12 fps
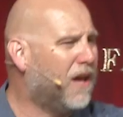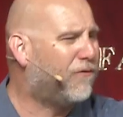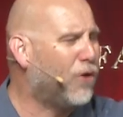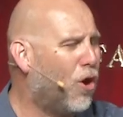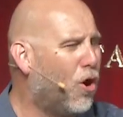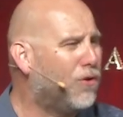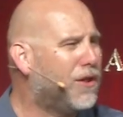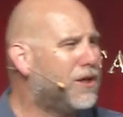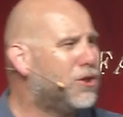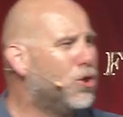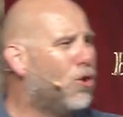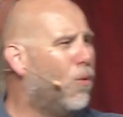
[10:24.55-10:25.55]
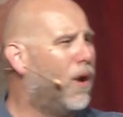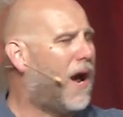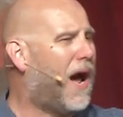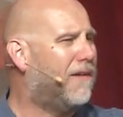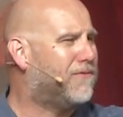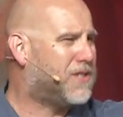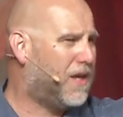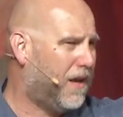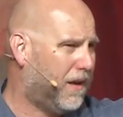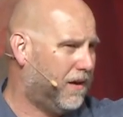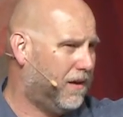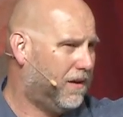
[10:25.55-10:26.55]
If you only knew what I've
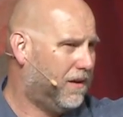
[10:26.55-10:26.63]
done,